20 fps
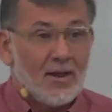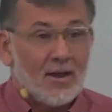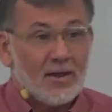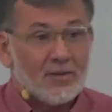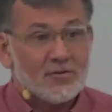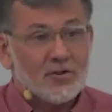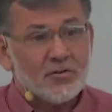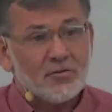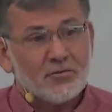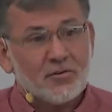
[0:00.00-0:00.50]

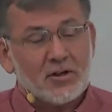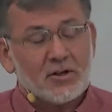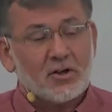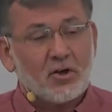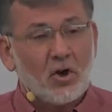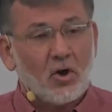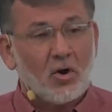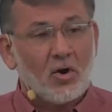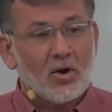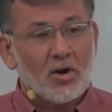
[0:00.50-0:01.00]
and just
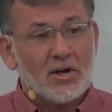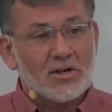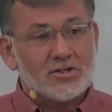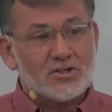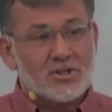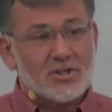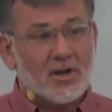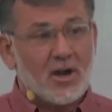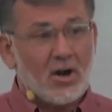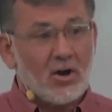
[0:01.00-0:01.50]

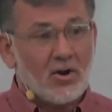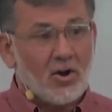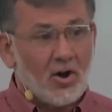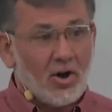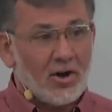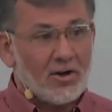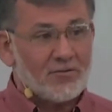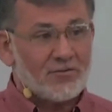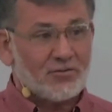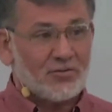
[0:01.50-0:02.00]
encouraging our
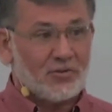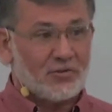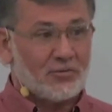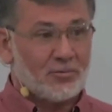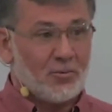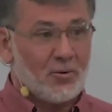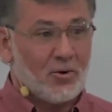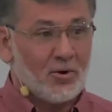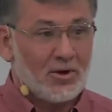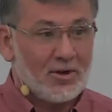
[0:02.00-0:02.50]
hearts this
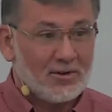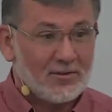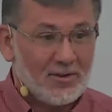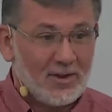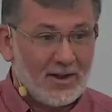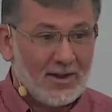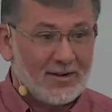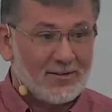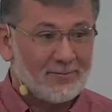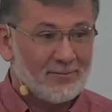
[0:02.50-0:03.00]
morning
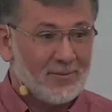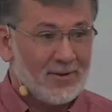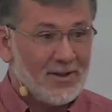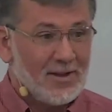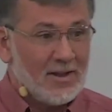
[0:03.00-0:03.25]
that